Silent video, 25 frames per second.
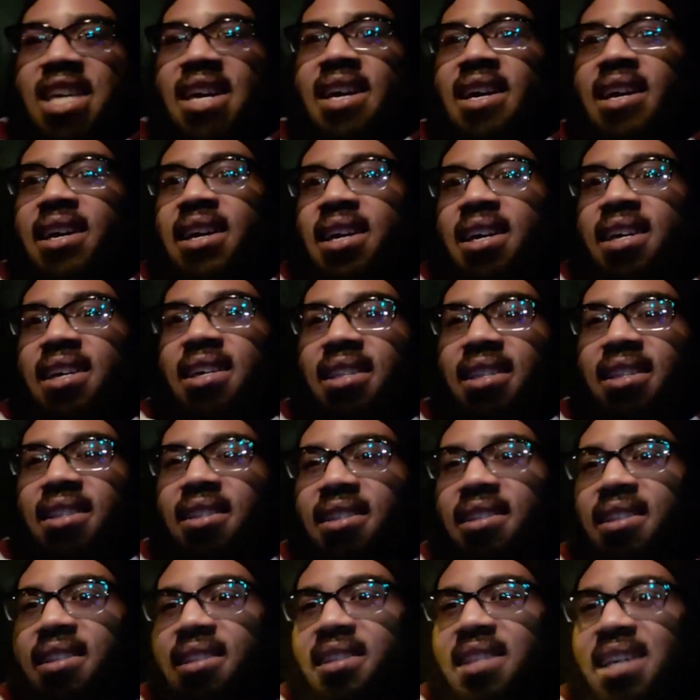Yeah,
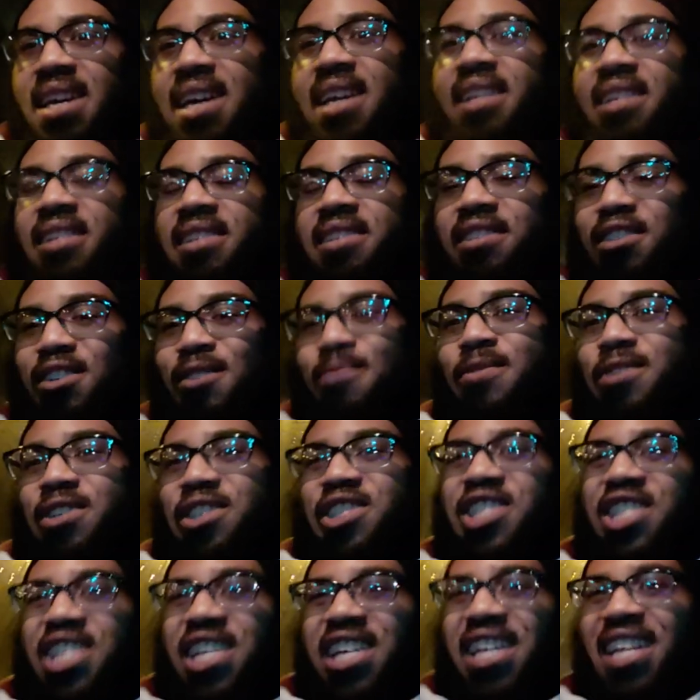and that is super
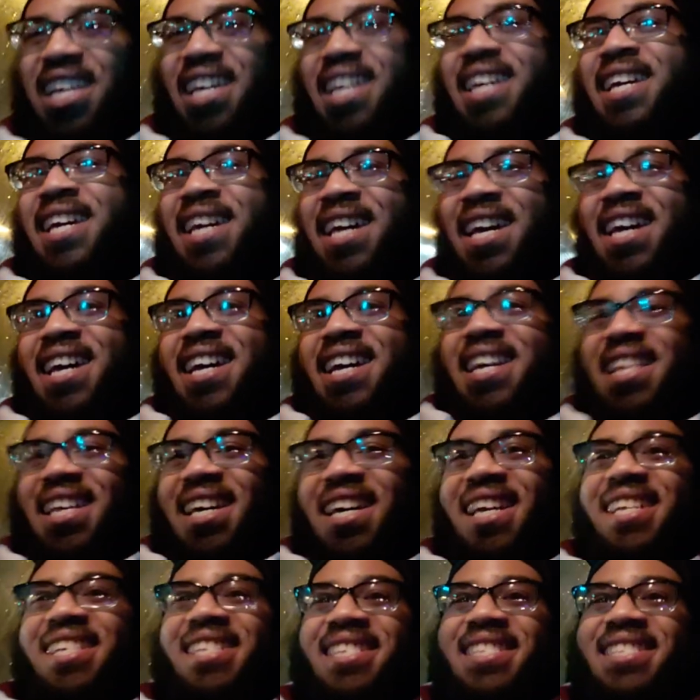shitty.
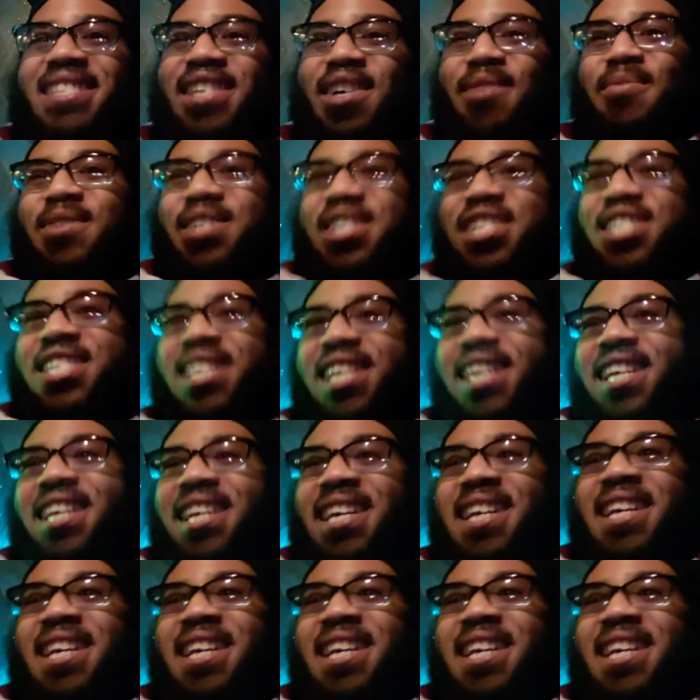Yeah. That is super shitty.